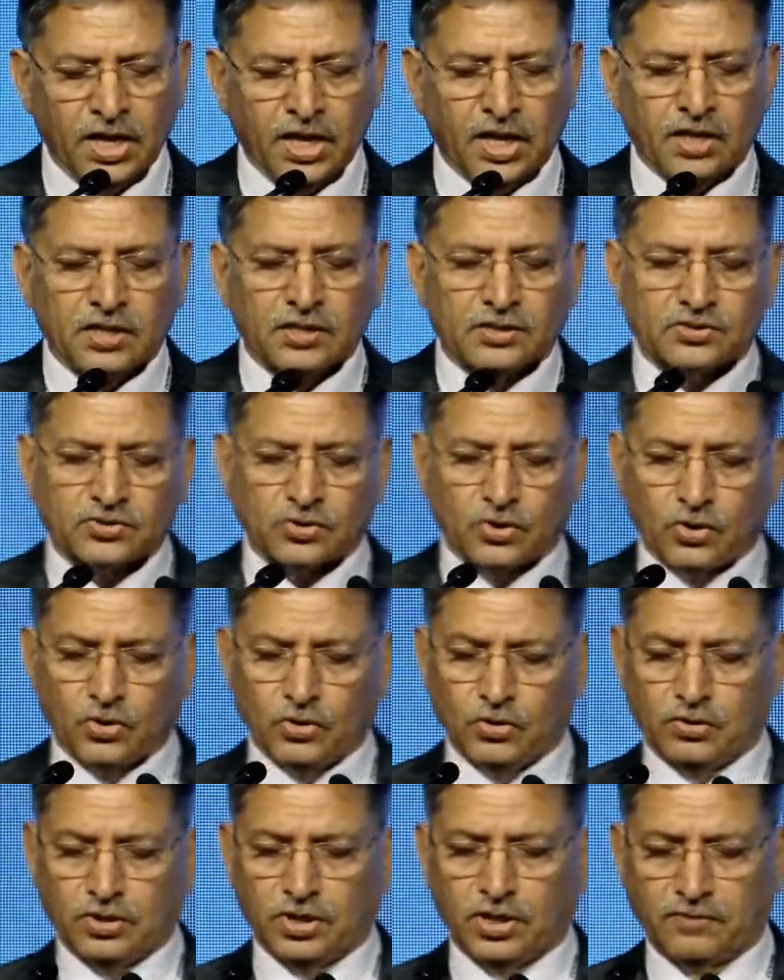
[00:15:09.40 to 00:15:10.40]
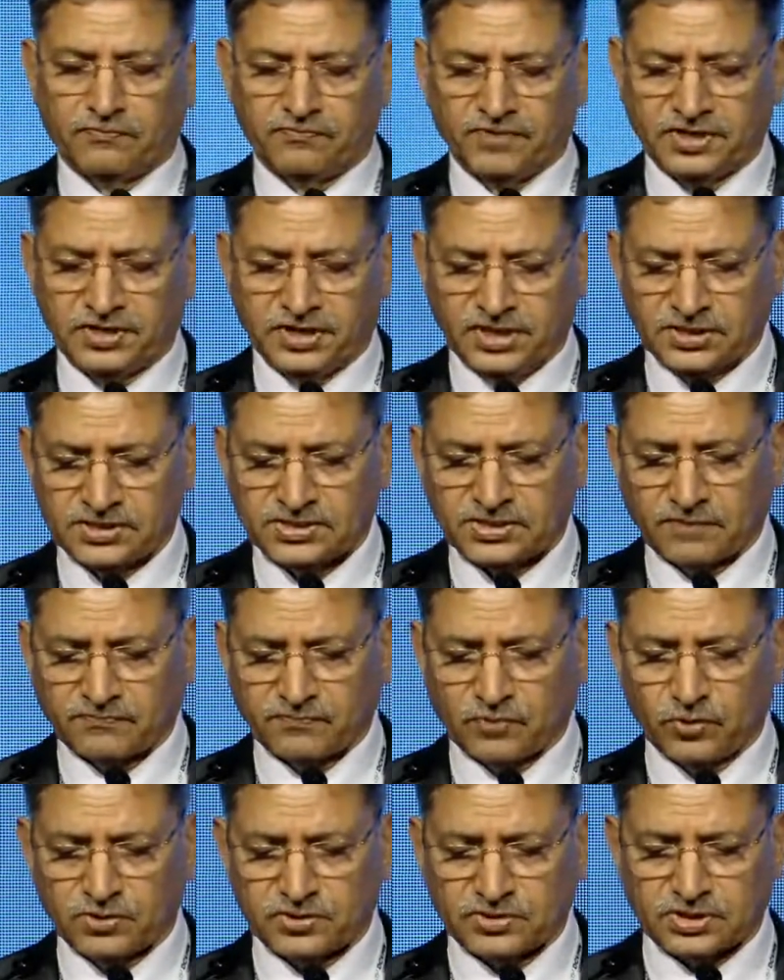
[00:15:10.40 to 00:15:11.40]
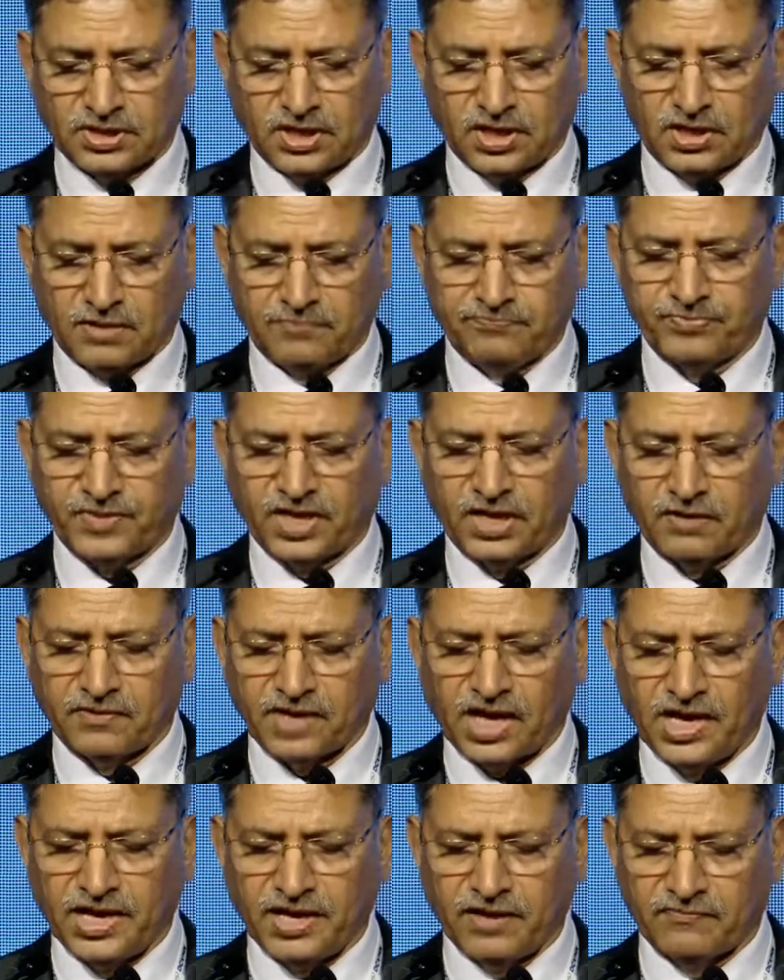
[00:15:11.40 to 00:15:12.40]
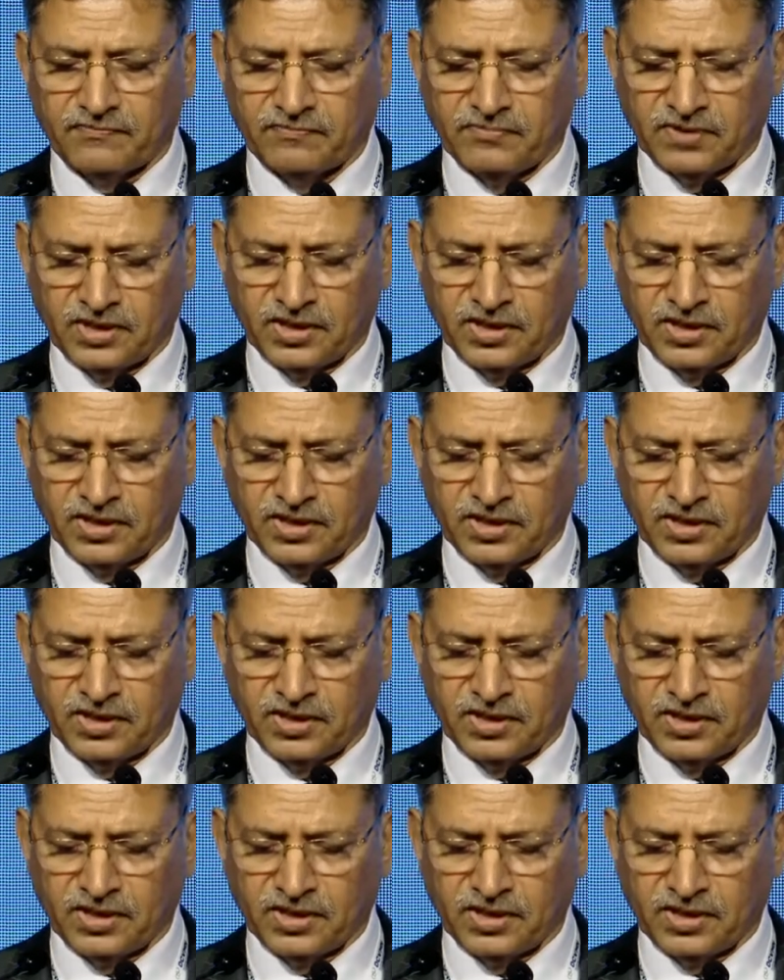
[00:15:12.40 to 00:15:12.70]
So with this, of course, I have